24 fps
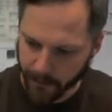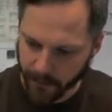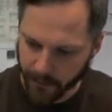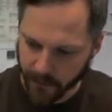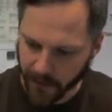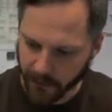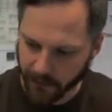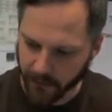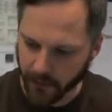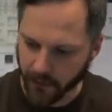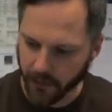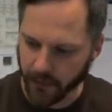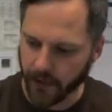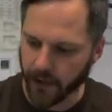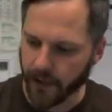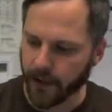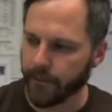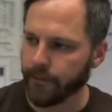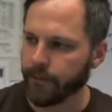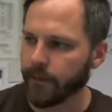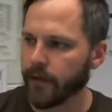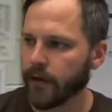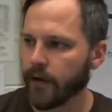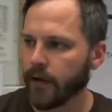get rid of
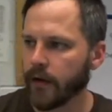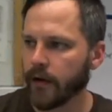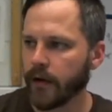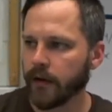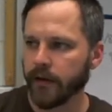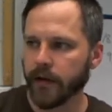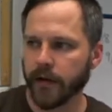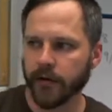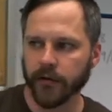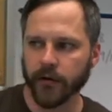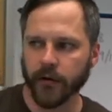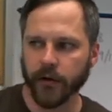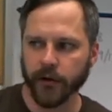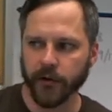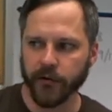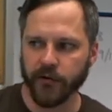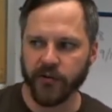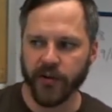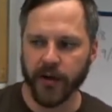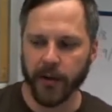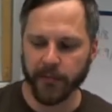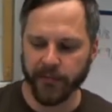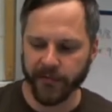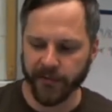that, that's called a
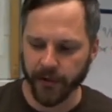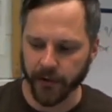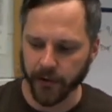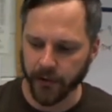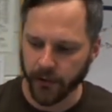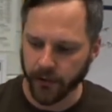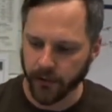chamfer.